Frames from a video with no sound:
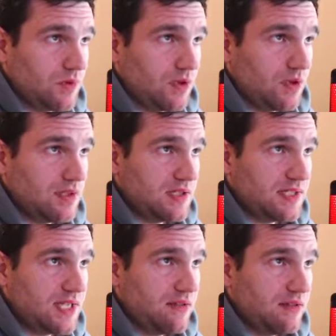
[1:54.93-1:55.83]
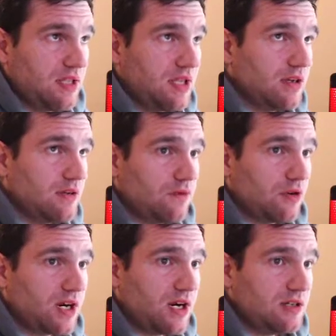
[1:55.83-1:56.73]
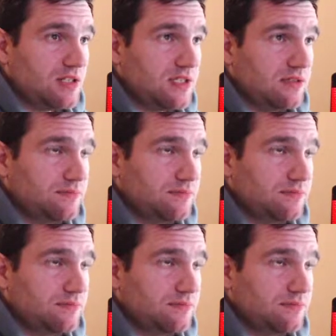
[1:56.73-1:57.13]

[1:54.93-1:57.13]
The same thing for Carlsen.